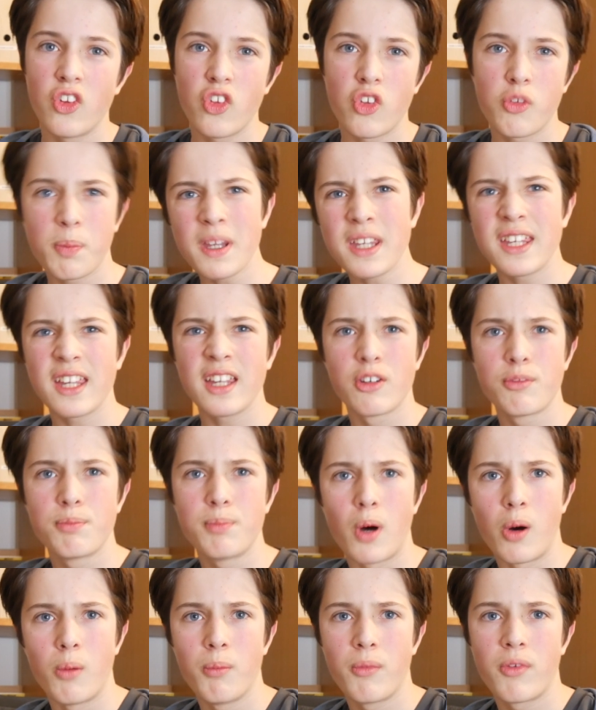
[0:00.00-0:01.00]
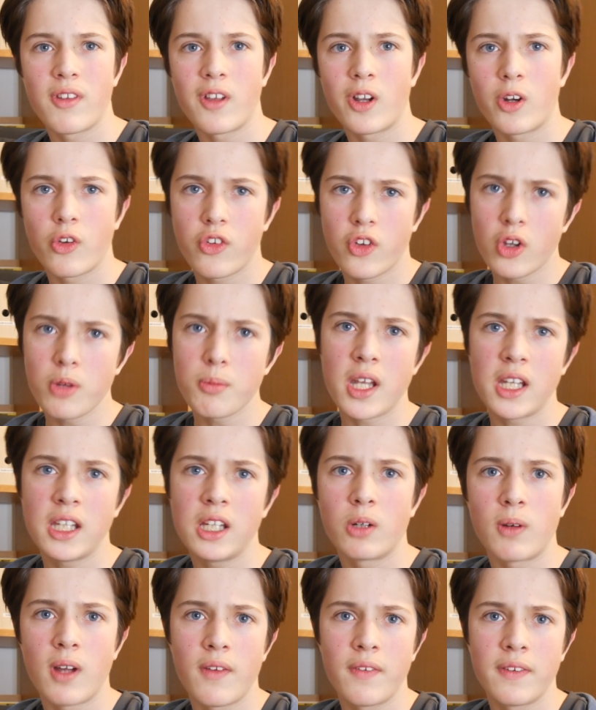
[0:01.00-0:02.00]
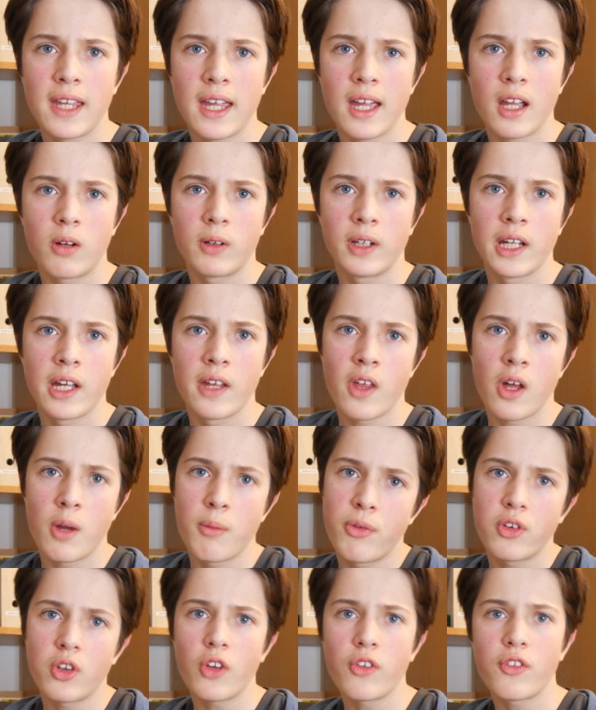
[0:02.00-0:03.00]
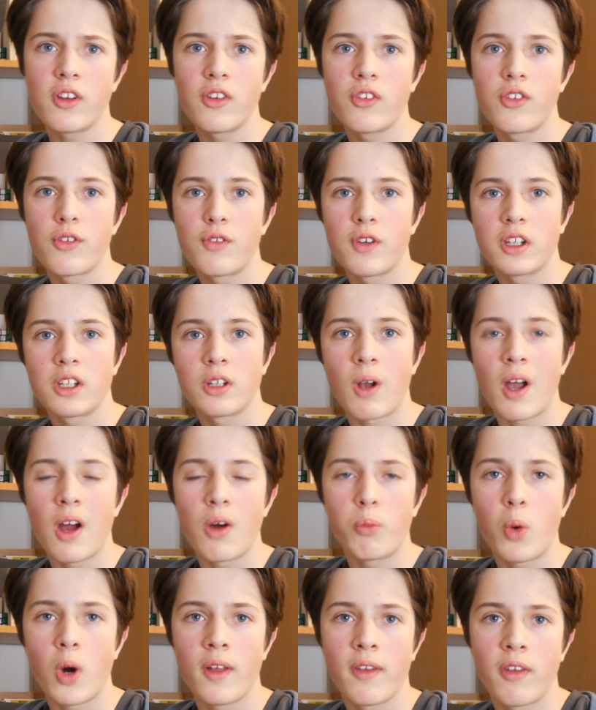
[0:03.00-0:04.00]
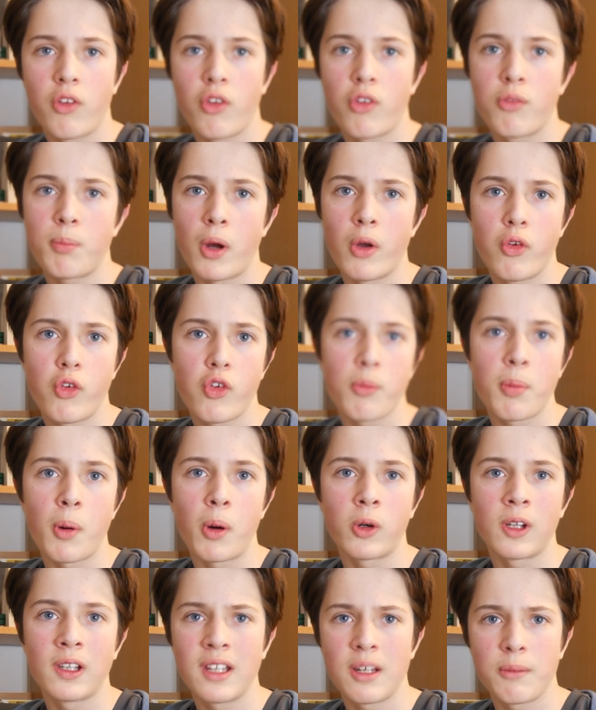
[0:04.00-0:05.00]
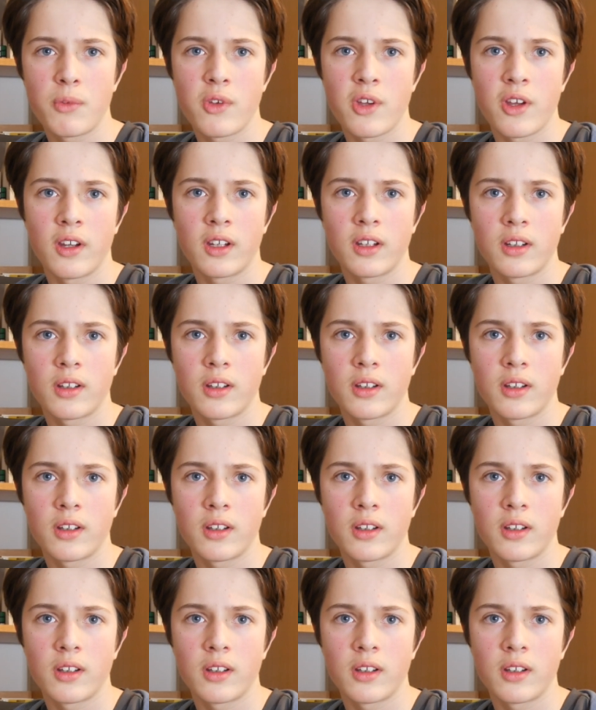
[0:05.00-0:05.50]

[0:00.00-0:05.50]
Speaking of bombs, there are so many around the area that I'm starting to figure out why this is post-apocalyptic.